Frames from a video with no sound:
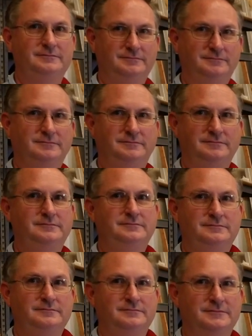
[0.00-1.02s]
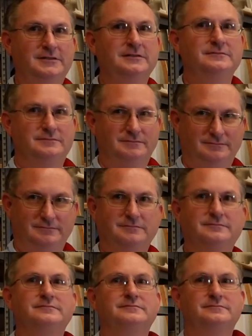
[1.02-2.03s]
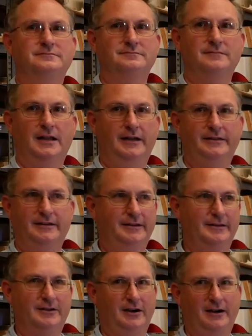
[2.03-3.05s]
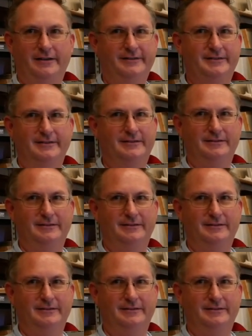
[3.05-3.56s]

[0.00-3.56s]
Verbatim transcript: You don't you don't have to go directly the, to one company.